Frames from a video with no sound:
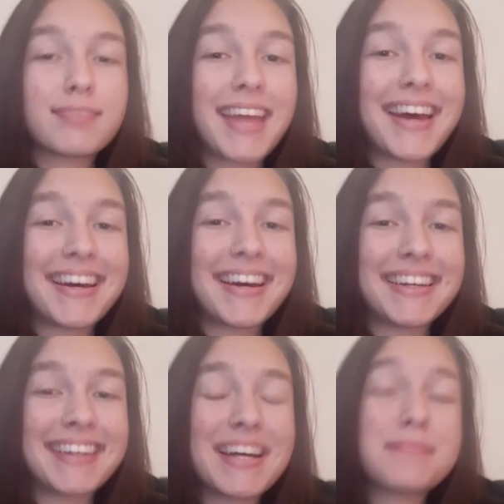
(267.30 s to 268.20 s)
Hi,
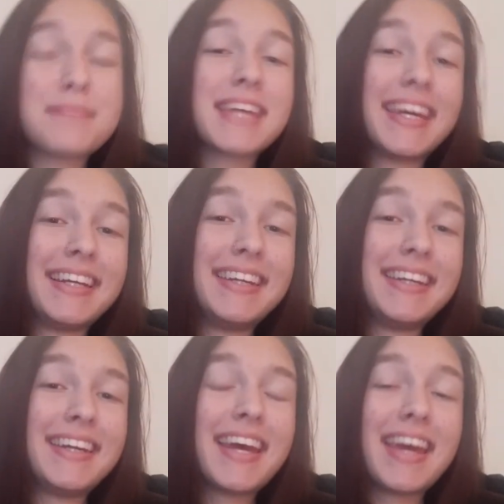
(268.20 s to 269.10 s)
I'm Katie,
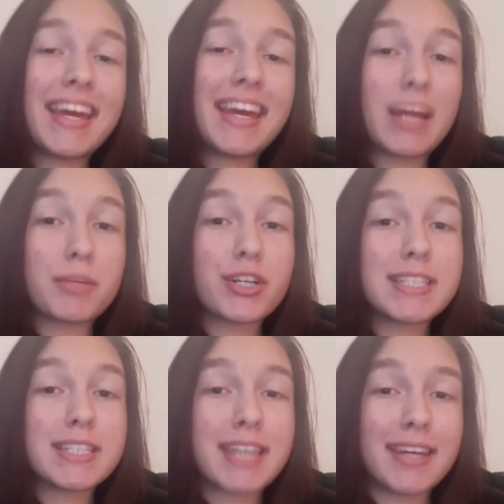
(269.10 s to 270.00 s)
and I'm in grade
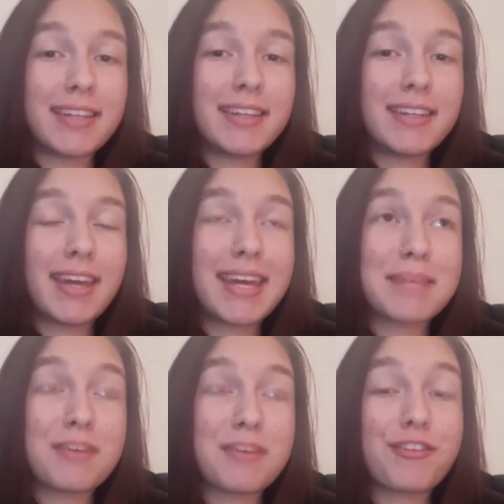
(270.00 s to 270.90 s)
10, and my
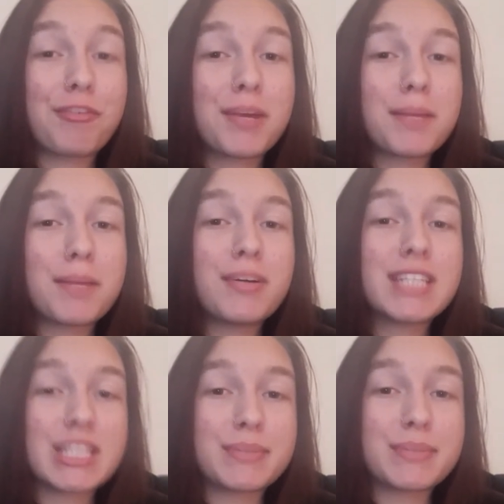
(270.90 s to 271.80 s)
favorite part about
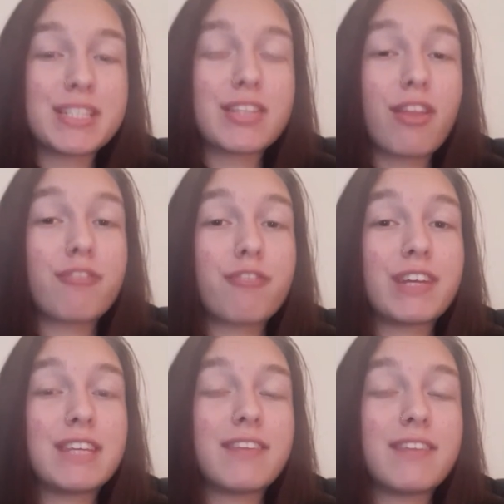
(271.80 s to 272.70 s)
Eastwood is all the fun
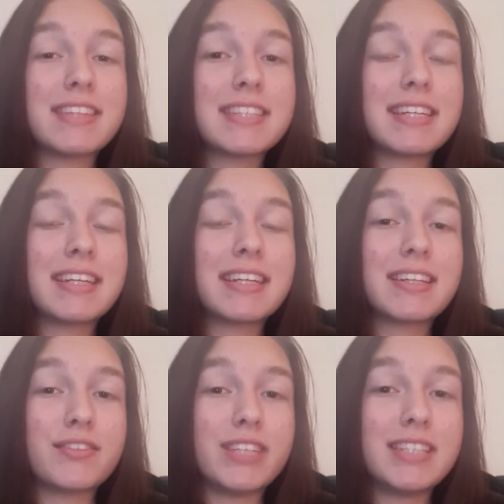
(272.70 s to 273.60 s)
events and
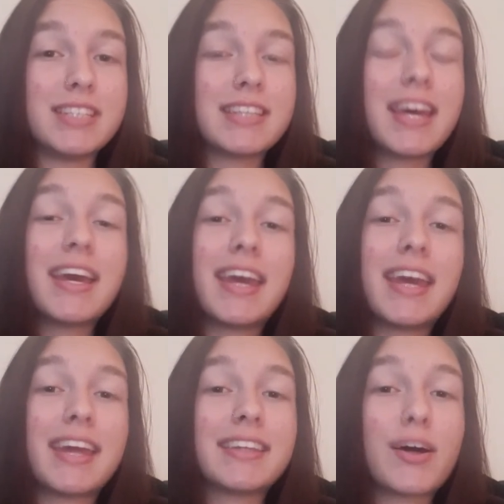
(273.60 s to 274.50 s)
activities,
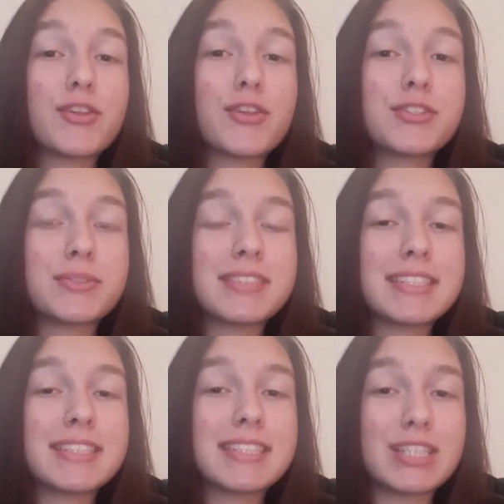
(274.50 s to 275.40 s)
and that all the students and
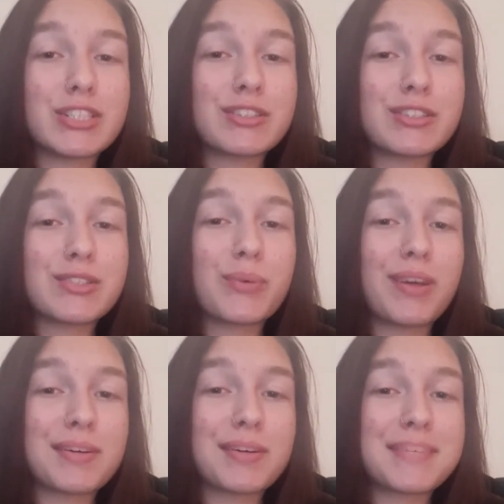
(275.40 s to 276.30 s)
teachers are so
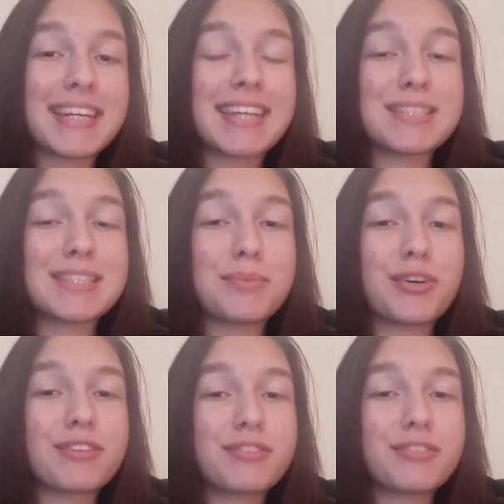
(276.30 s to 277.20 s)
welcoming and supportive.